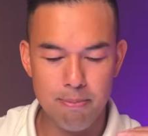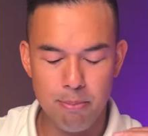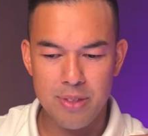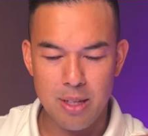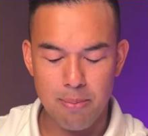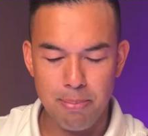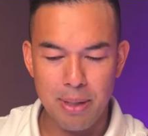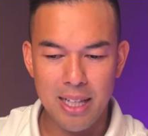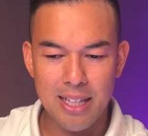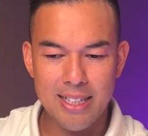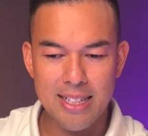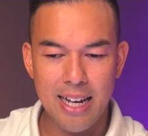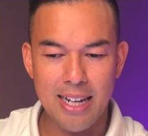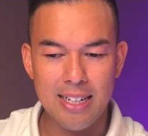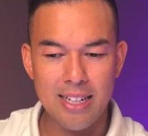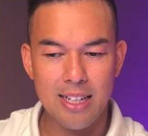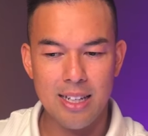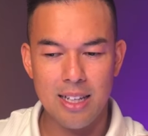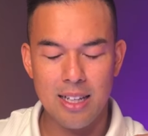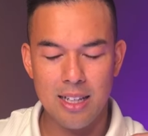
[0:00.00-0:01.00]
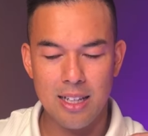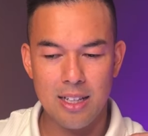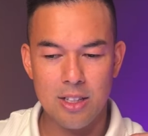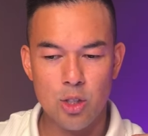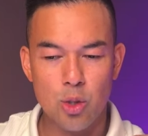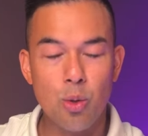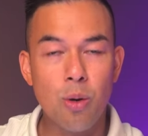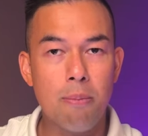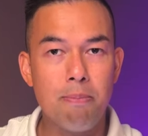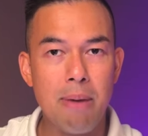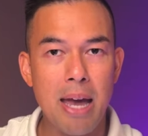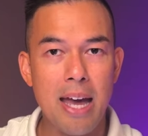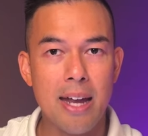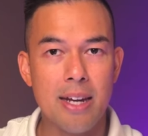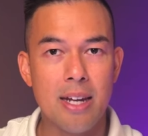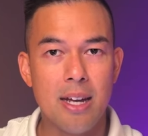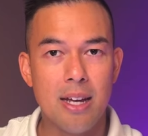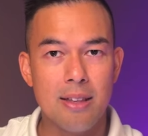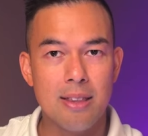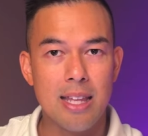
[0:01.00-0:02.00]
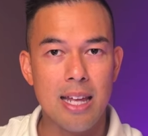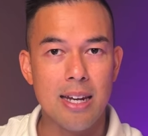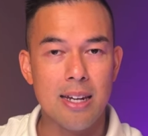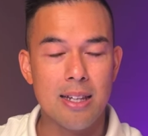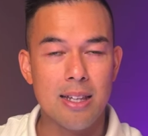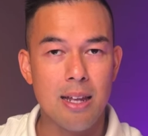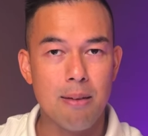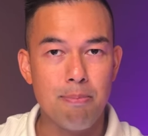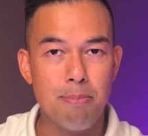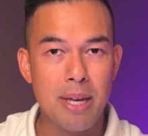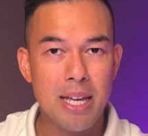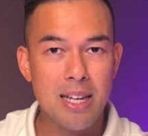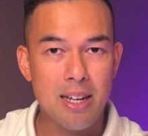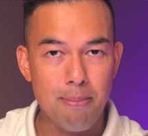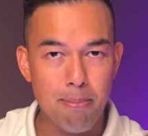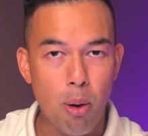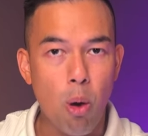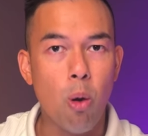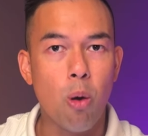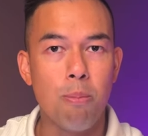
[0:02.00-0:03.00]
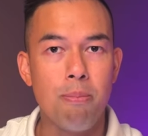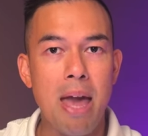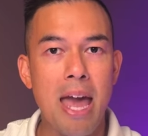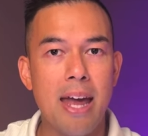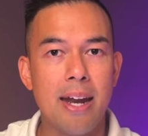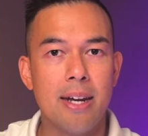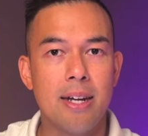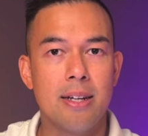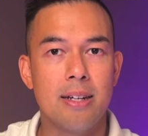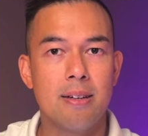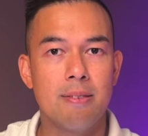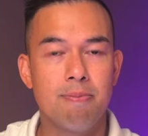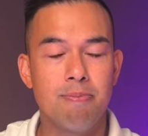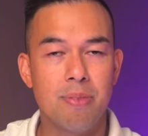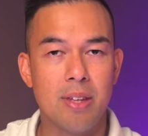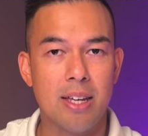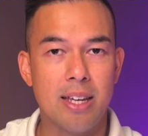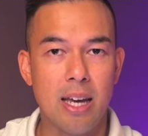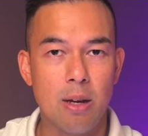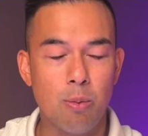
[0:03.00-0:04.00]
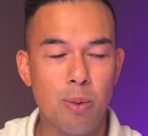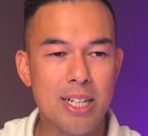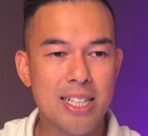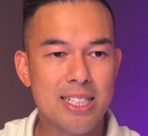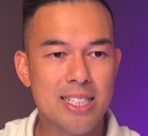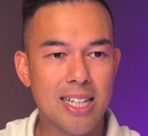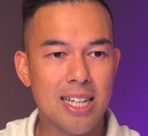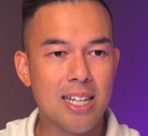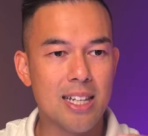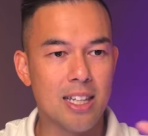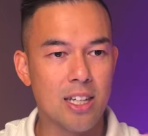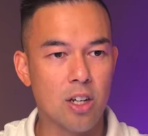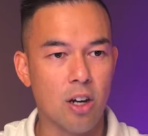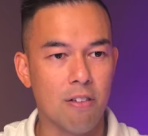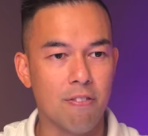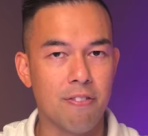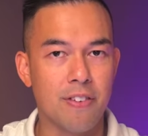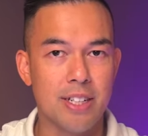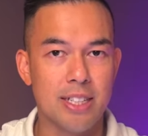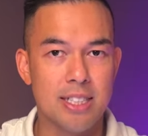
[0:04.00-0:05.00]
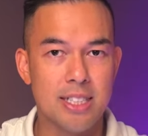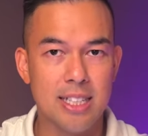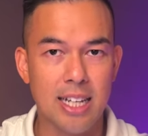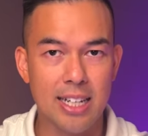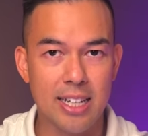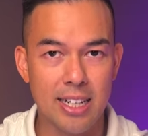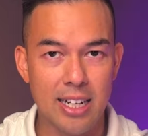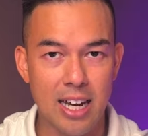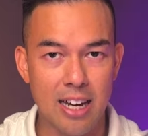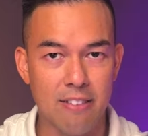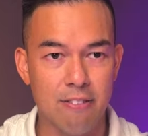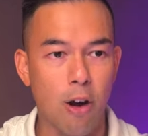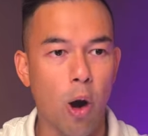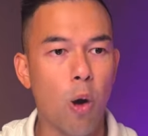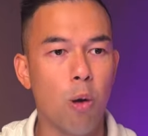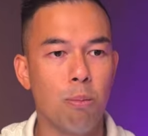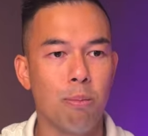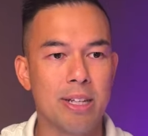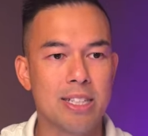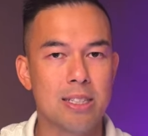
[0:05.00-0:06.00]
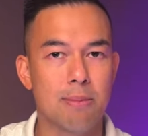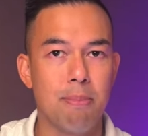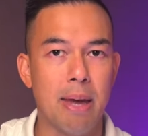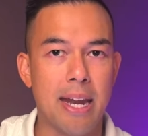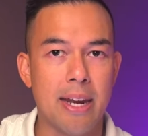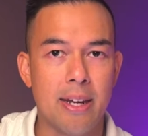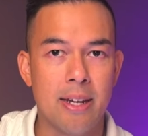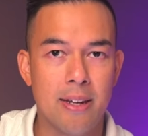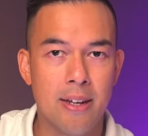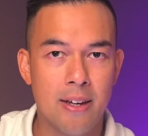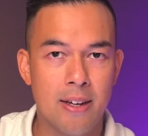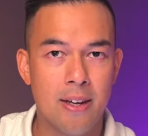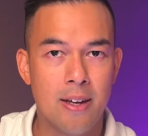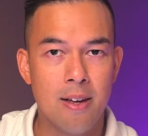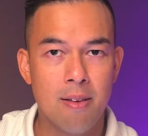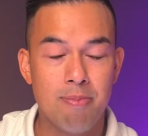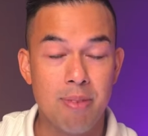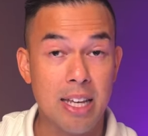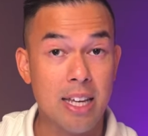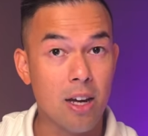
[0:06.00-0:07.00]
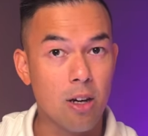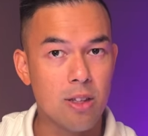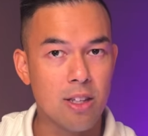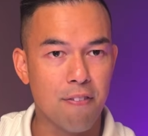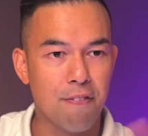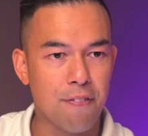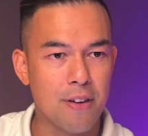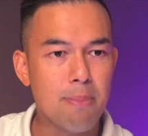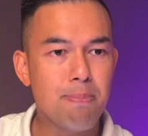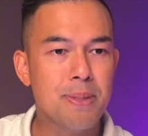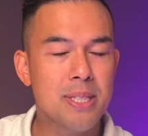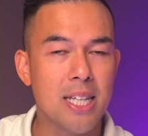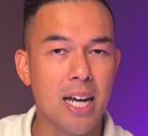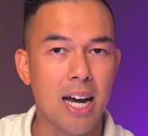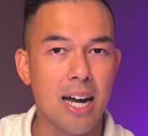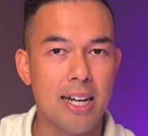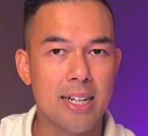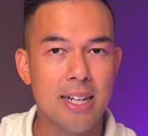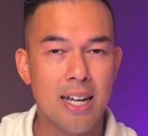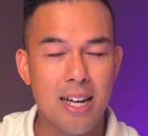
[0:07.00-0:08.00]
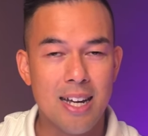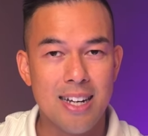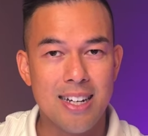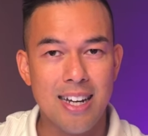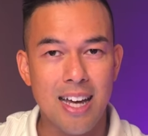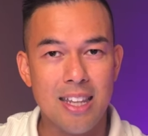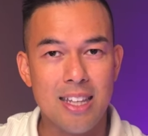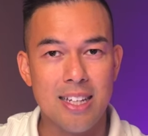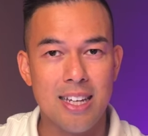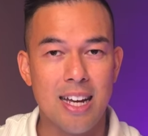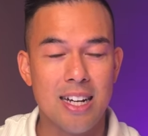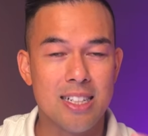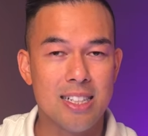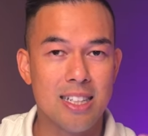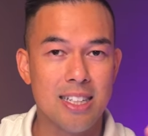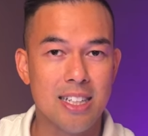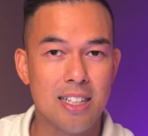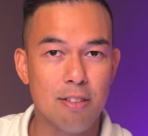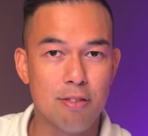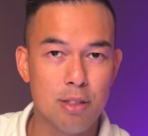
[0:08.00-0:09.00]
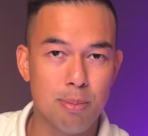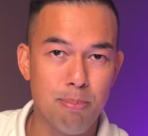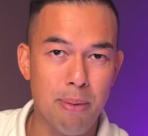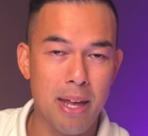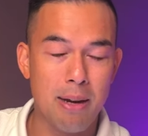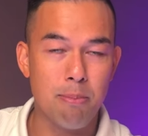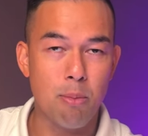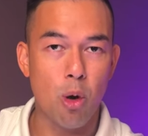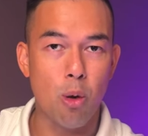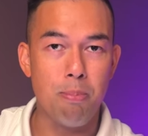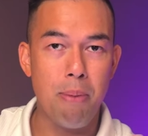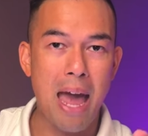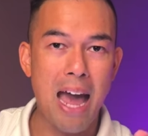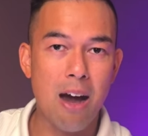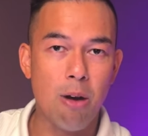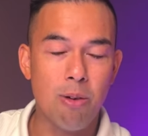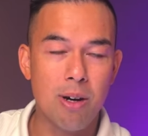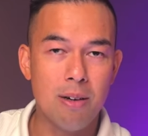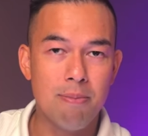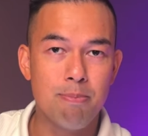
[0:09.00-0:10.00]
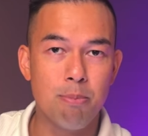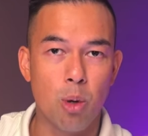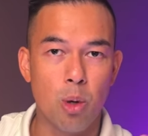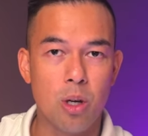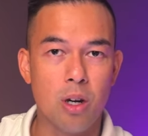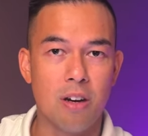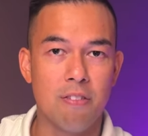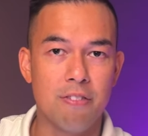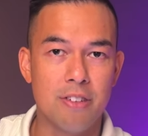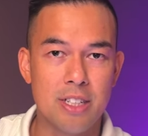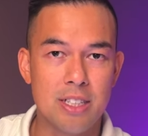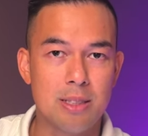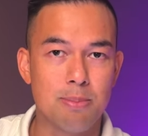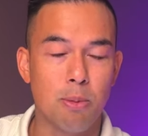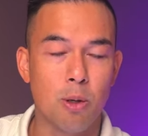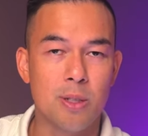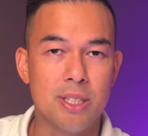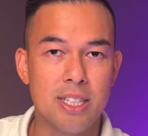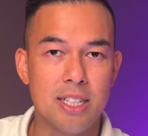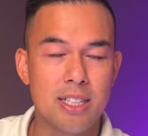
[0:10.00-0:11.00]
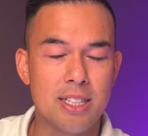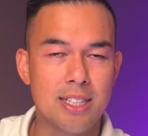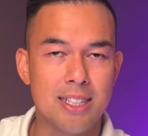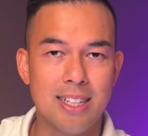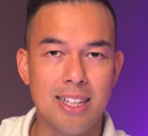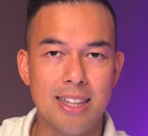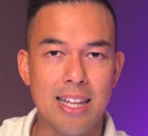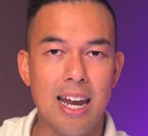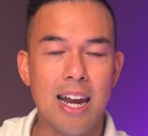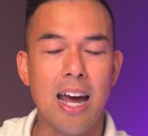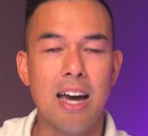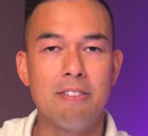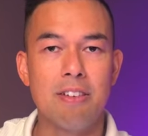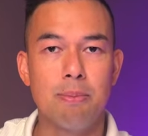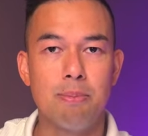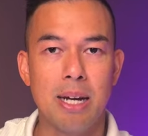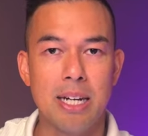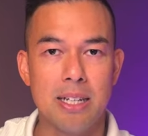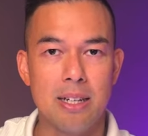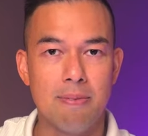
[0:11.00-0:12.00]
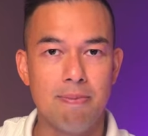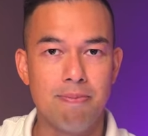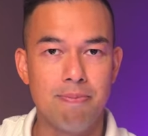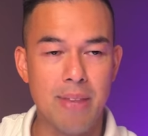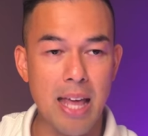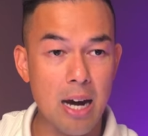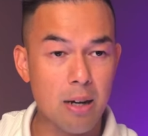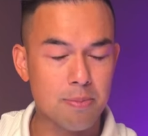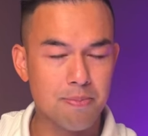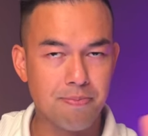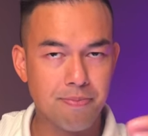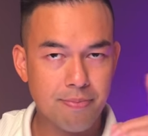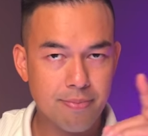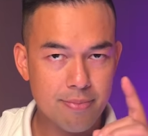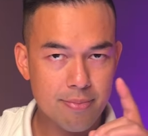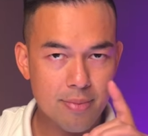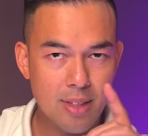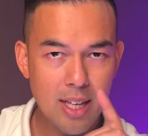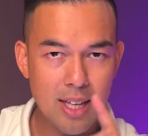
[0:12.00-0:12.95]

more debilitating to a man than, than being a poor man. Okay, we see the confidence taken out of homeless men. Okay, on the flip side, nothing actually gives men more power, more confidence, more certainty than having money. Now,